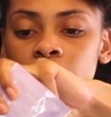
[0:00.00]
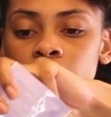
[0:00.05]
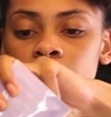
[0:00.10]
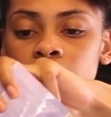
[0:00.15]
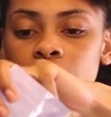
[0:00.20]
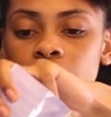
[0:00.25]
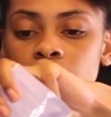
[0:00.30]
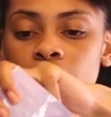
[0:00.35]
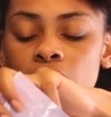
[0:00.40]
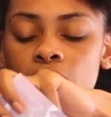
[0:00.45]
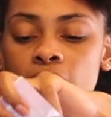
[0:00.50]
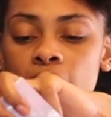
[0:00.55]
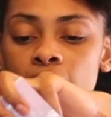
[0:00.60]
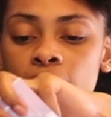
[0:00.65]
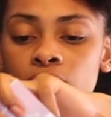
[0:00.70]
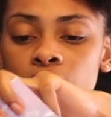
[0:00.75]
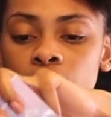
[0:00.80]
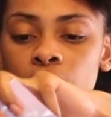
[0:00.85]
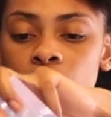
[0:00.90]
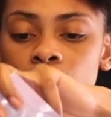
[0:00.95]
So I
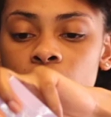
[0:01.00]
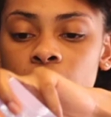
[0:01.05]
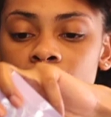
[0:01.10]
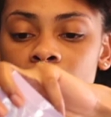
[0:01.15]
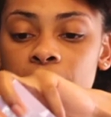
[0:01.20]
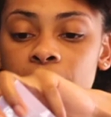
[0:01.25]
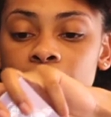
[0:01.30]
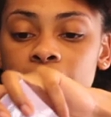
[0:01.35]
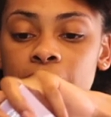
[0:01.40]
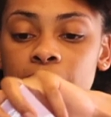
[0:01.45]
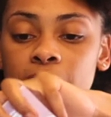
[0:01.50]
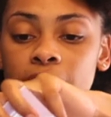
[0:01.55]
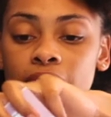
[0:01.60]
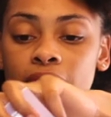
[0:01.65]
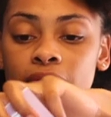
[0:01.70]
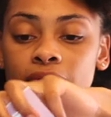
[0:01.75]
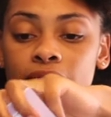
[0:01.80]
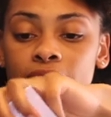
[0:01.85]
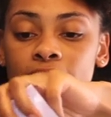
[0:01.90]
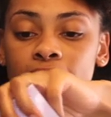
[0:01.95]
don't know if I'm gonna keep it
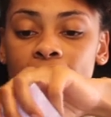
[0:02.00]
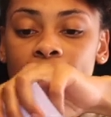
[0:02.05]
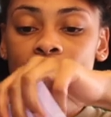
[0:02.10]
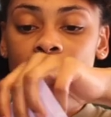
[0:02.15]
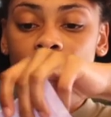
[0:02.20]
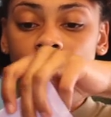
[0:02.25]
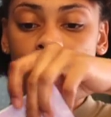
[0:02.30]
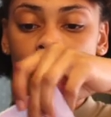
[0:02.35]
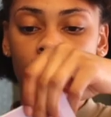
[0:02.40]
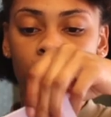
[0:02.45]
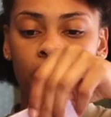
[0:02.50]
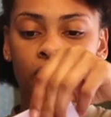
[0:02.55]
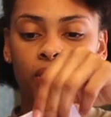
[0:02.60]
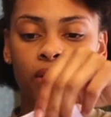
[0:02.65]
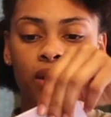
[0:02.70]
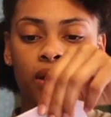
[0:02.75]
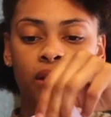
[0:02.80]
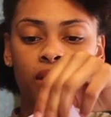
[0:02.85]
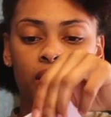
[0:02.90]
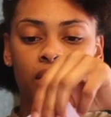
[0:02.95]
in for that long,
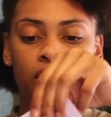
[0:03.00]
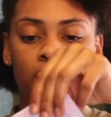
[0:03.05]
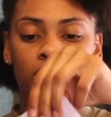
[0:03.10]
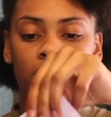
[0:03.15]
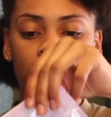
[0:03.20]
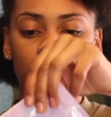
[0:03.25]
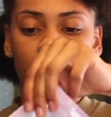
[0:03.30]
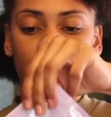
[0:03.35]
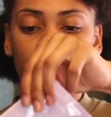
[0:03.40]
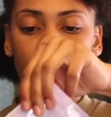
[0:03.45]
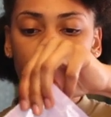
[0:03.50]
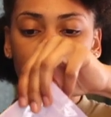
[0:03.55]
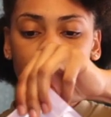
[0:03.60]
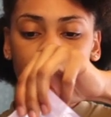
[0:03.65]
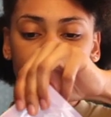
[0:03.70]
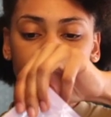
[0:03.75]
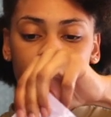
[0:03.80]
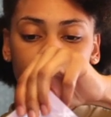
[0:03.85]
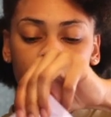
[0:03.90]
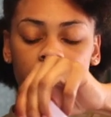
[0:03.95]
but I'm
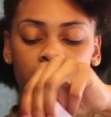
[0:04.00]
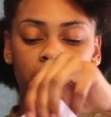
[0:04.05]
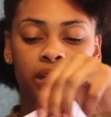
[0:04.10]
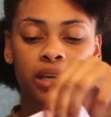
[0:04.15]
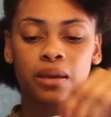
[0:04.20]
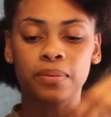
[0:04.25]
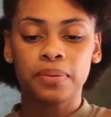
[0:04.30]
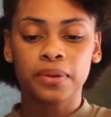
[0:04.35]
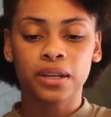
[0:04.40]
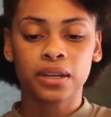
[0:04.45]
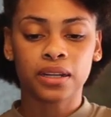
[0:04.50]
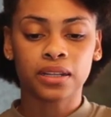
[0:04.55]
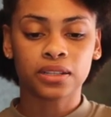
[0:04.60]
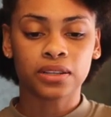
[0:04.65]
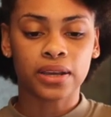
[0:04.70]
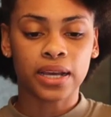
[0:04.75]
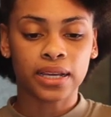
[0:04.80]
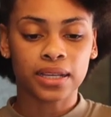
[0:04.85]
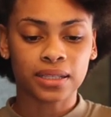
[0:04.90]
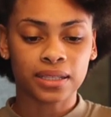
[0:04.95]
definitely gonna keep it in
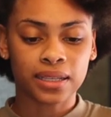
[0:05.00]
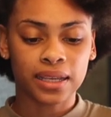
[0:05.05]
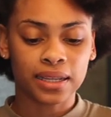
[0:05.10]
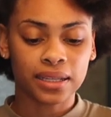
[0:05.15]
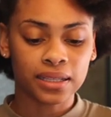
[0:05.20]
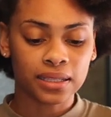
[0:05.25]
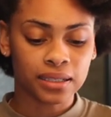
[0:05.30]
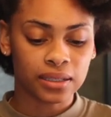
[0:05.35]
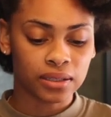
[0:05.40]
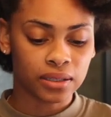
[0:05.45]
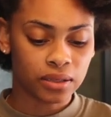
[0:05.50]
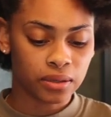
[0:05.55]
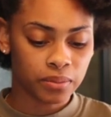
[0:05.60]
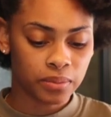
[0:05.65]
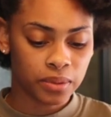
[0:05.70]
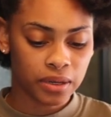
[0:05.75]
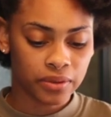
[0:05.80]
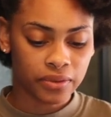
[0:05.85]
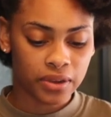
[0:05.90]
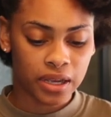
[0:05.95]
until I can see at least a little
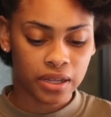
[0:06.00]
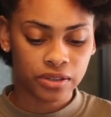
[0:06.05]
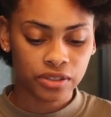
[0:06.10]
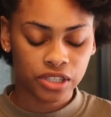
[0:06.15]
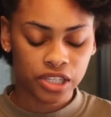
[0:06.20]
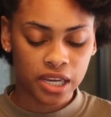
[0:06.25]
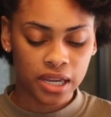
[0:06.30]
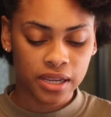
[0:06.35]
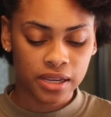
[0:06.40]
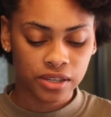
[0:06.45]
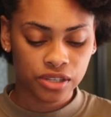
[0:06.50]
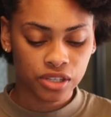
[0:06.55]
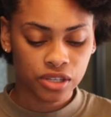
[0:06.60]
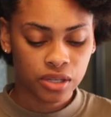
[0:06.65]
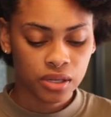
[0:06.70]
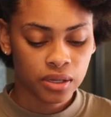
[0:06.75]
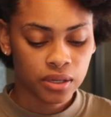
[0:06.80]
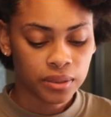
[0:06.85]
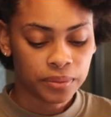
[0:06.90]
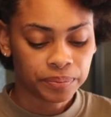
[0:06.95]
bit of color change.
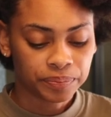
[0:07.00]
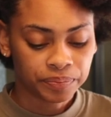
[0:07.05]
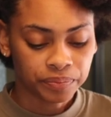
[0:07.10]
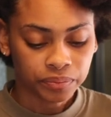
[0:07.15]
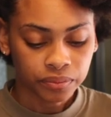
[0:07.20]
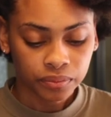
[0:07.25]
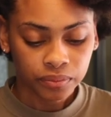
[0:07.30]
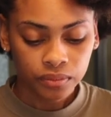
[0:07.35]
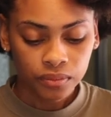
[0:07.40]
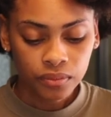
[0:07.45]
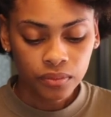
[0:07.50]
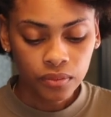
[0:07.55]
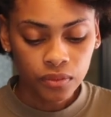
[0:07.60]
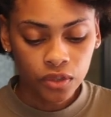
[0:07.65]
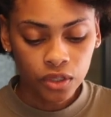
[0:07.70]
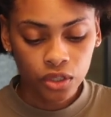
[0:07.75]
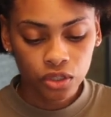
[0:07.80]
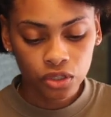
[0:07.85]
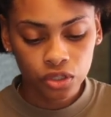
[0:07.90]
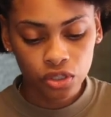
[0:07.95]

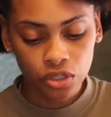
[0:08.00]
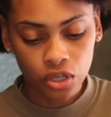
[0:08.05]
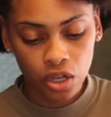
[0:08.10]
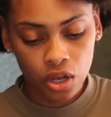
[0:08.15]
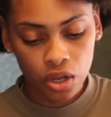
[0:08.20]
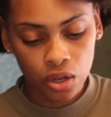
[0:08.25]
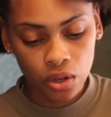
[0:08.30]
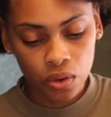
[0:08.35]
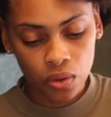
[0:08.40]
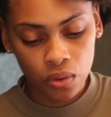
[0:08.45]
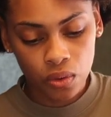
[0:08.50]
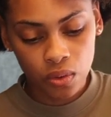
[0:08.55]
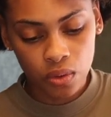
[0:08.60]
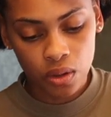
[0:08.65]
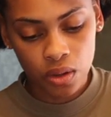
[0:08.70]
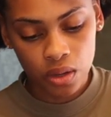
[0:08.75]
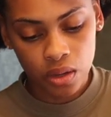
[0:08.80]
So